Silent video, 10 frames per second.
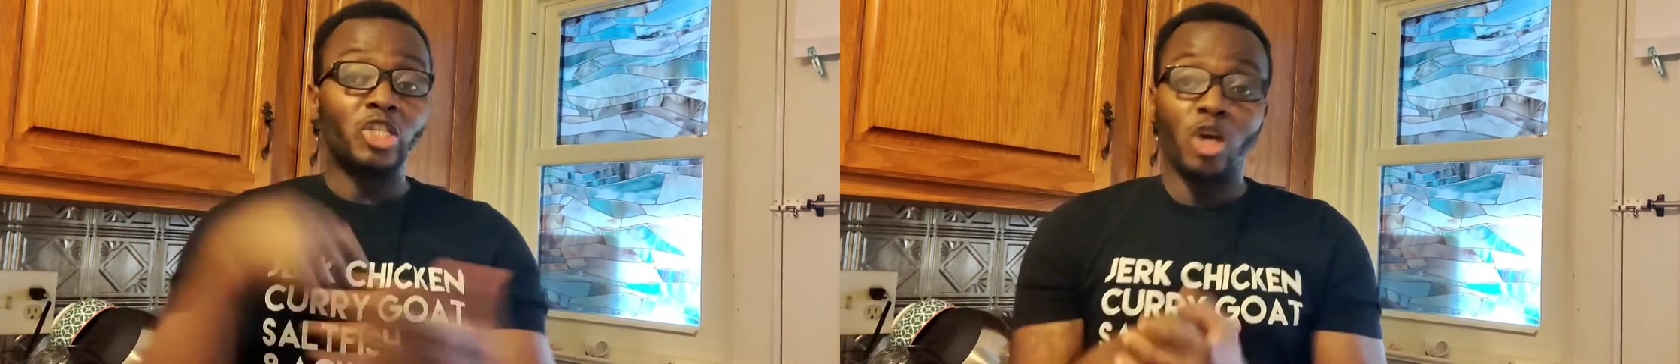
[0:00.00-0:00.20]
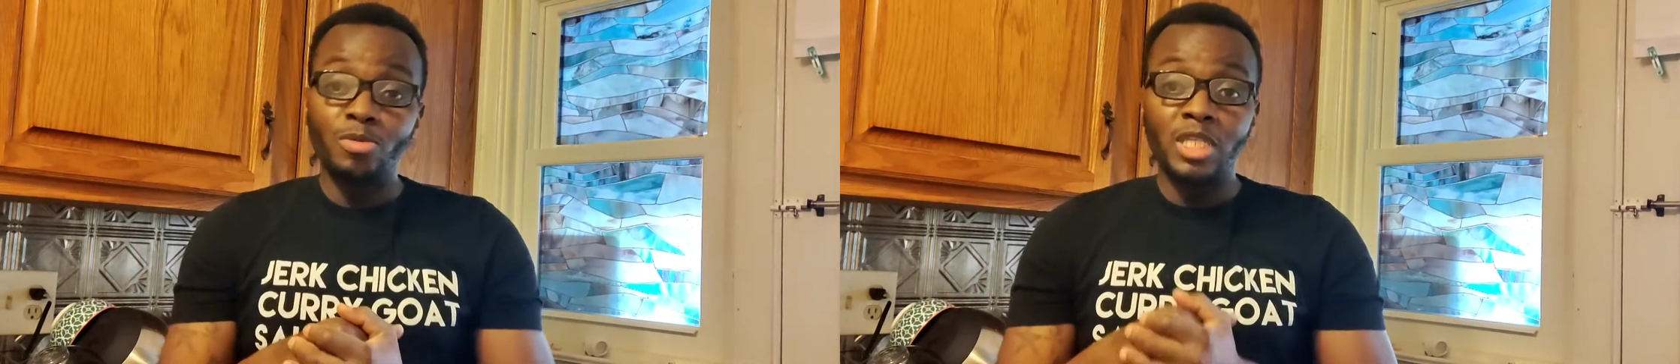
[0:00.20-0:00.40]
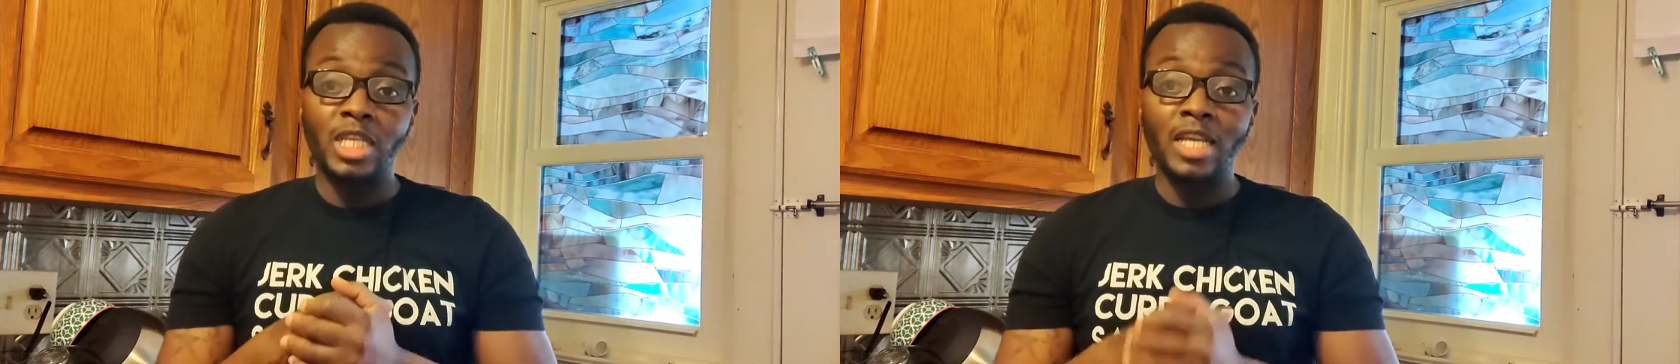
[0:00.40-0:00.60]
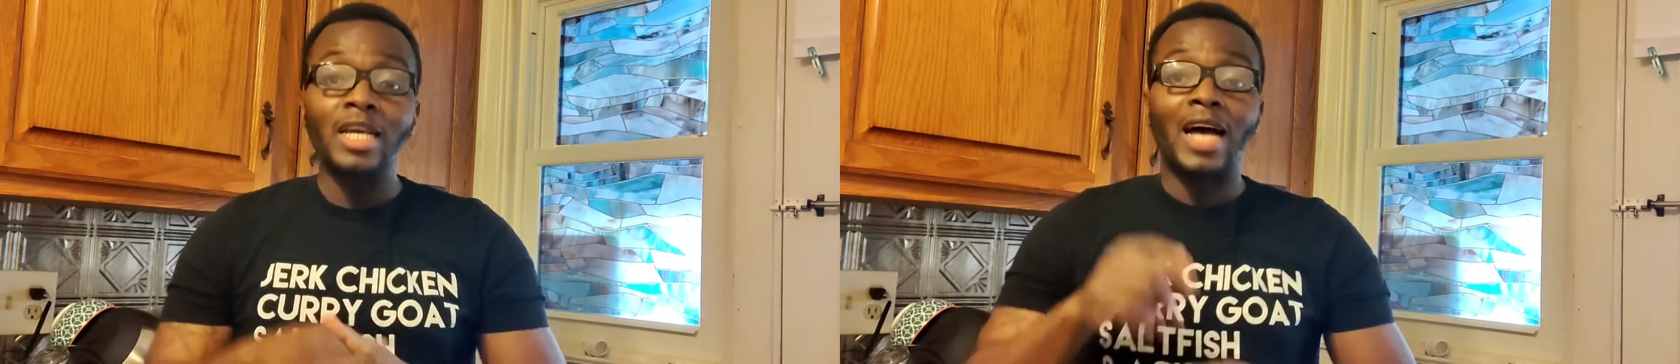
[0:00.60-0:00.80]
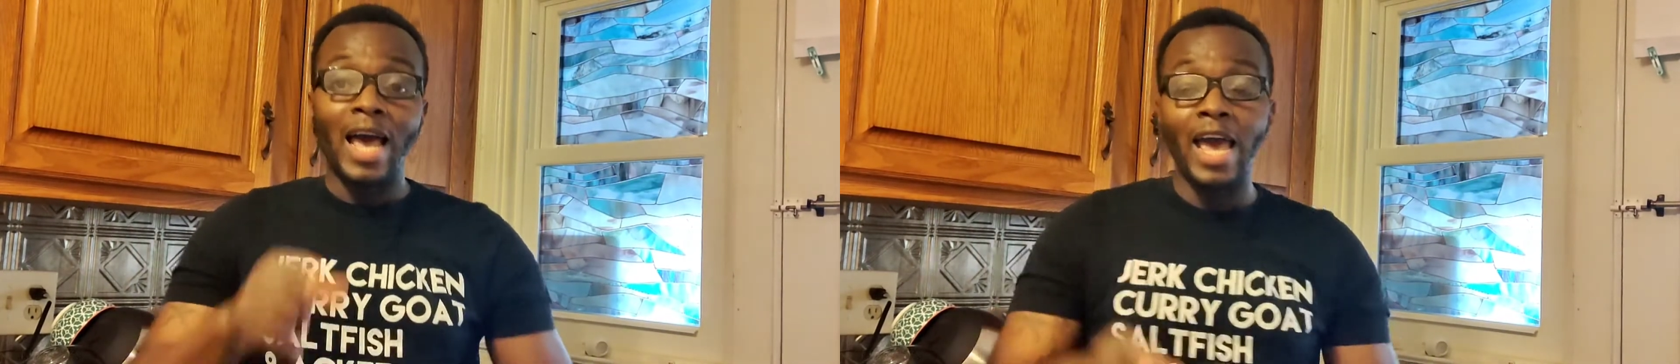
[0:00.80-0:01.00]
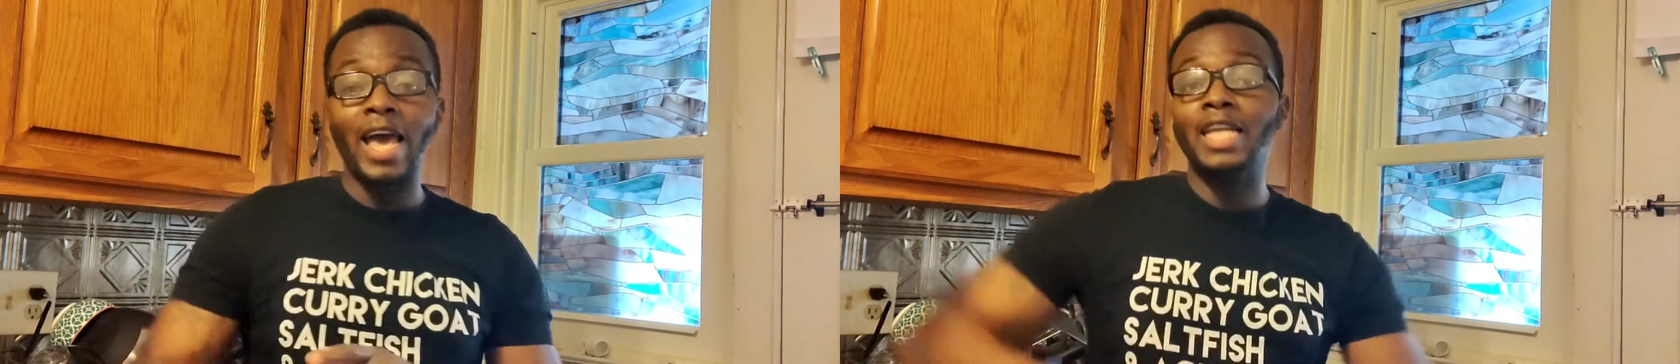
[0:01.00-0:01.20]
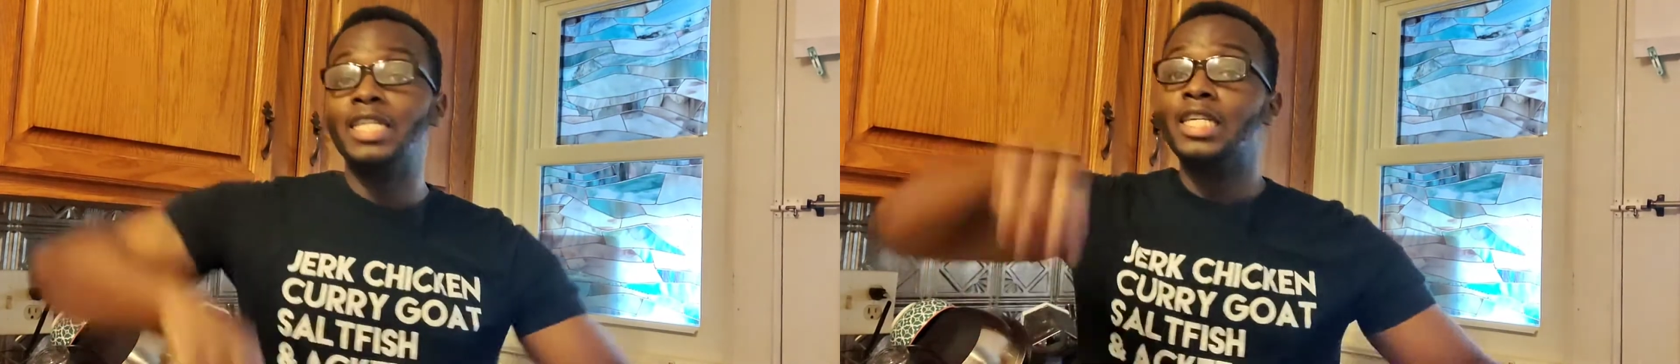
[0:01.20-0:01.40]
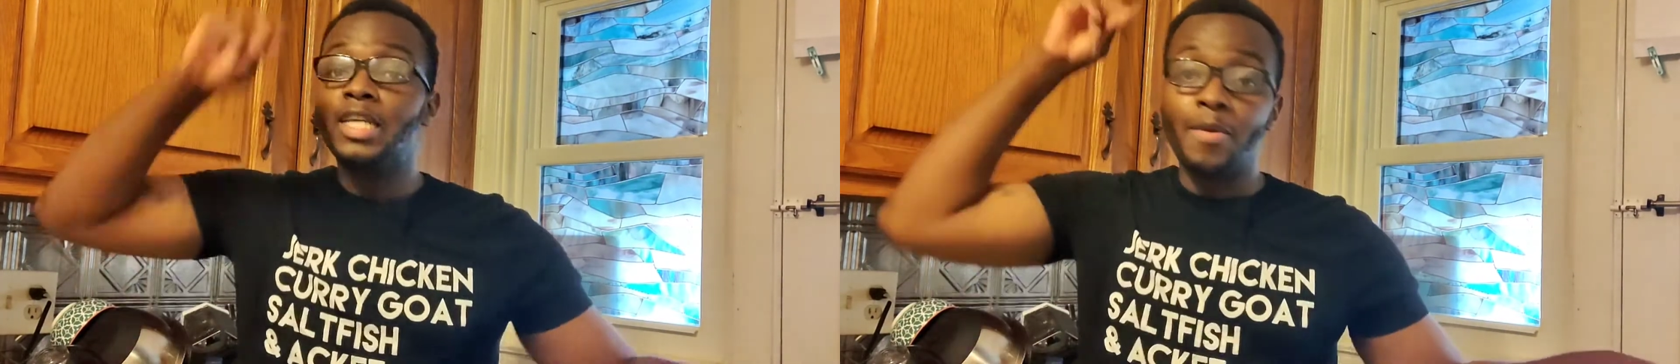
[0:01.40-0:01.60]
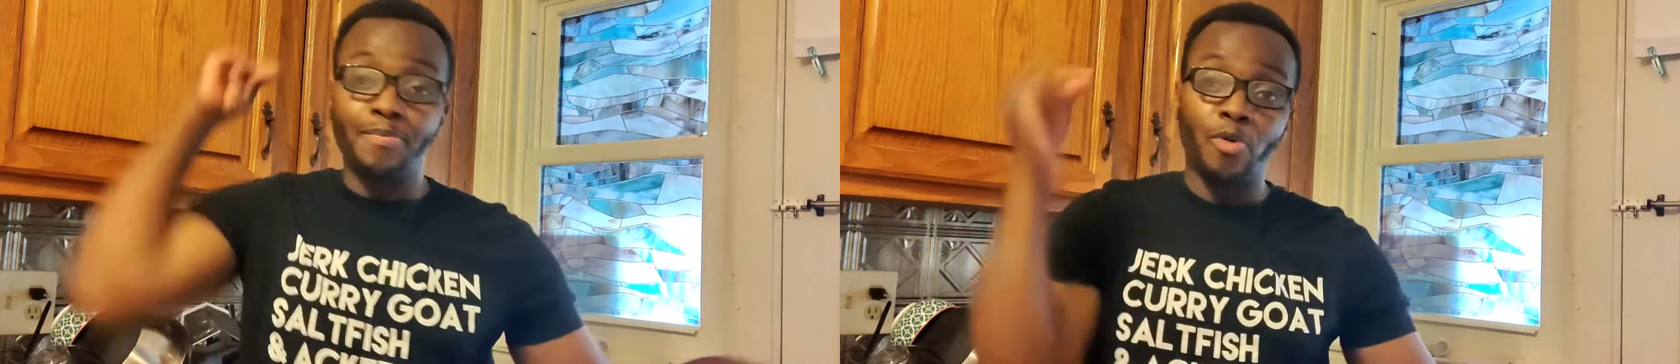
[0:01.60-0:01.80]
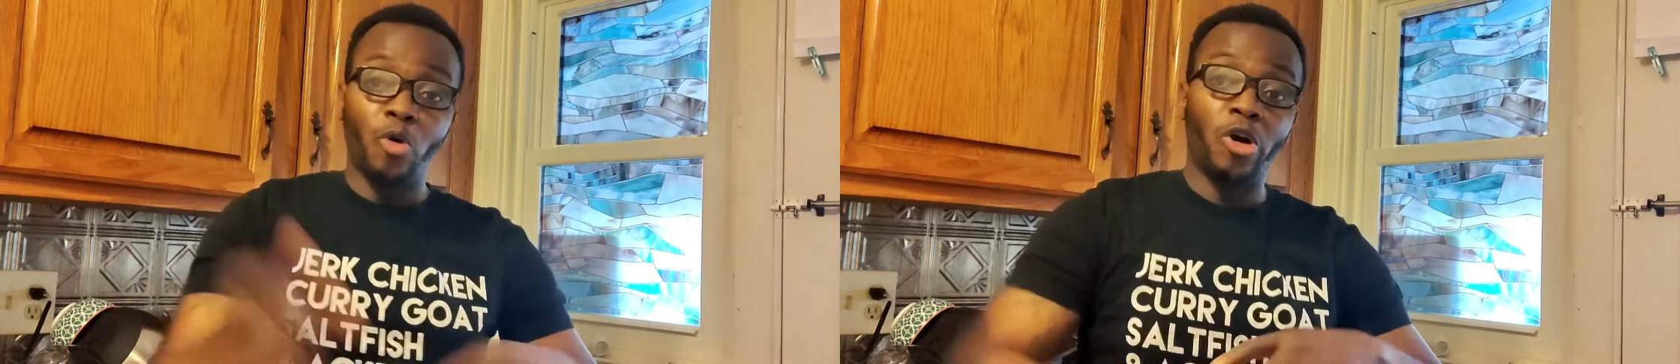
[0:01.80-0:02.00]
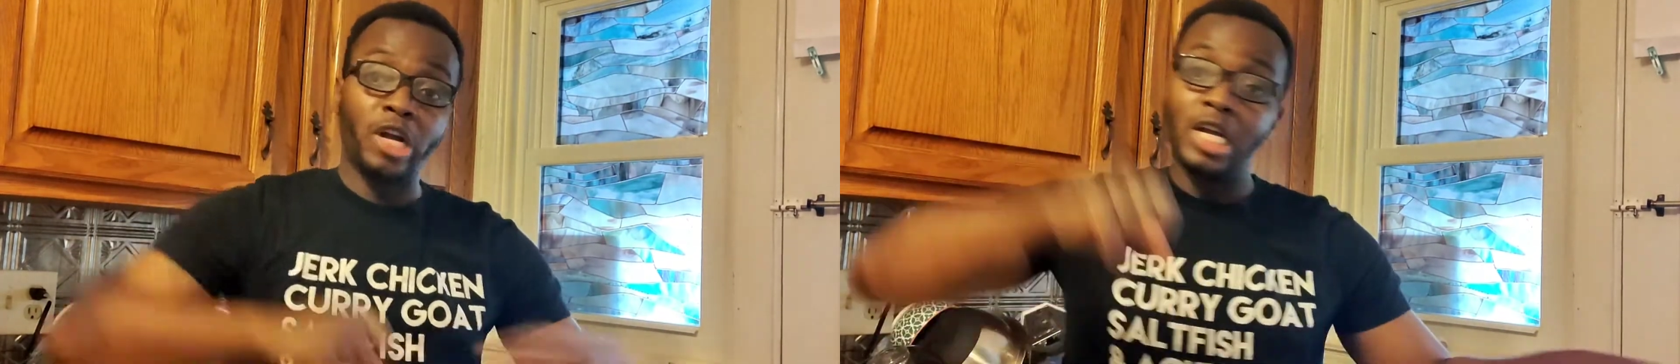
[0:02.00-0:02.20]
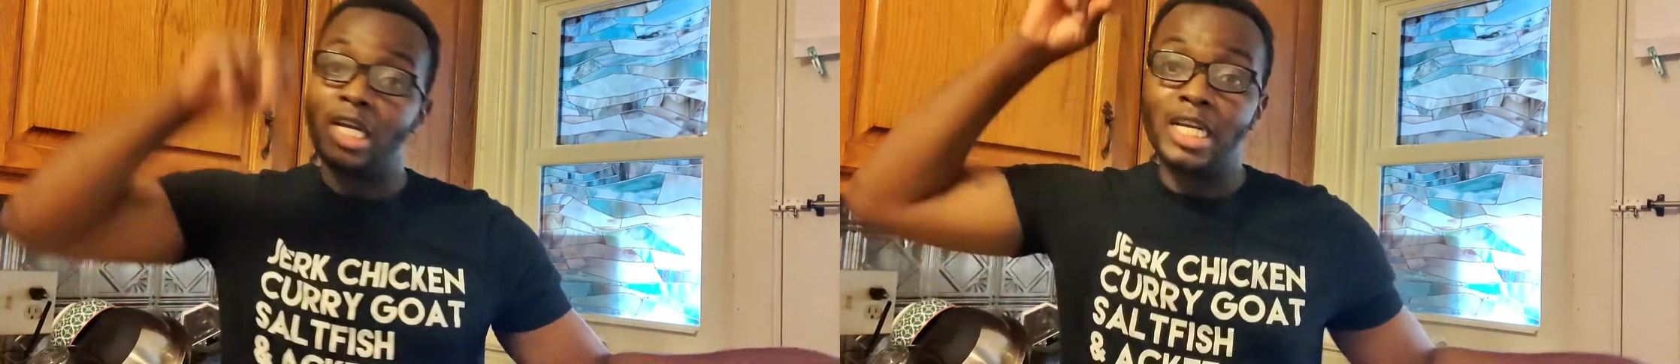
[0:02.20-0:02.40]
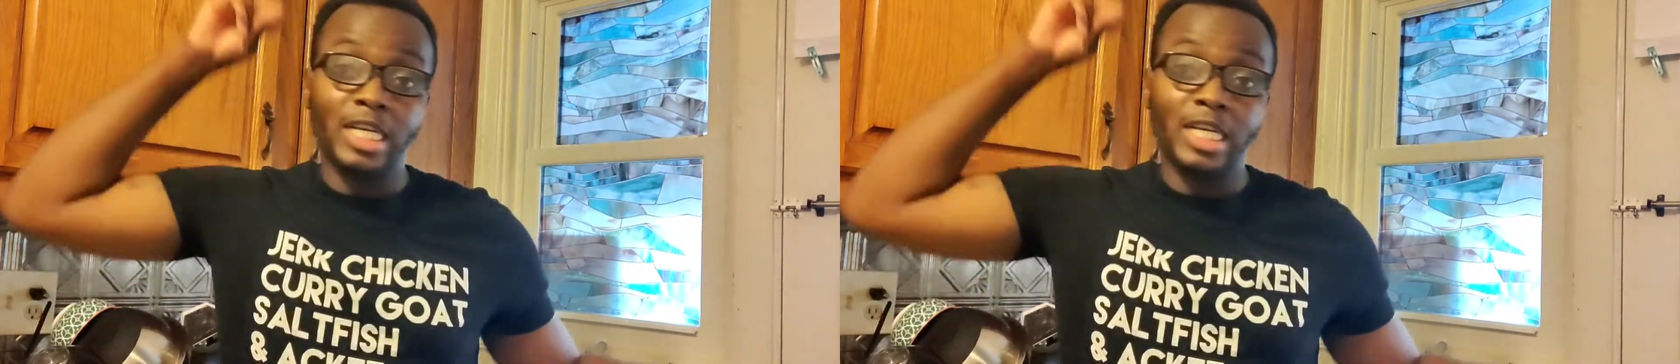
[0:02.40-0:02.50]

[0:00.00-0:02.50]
Drumstick and pork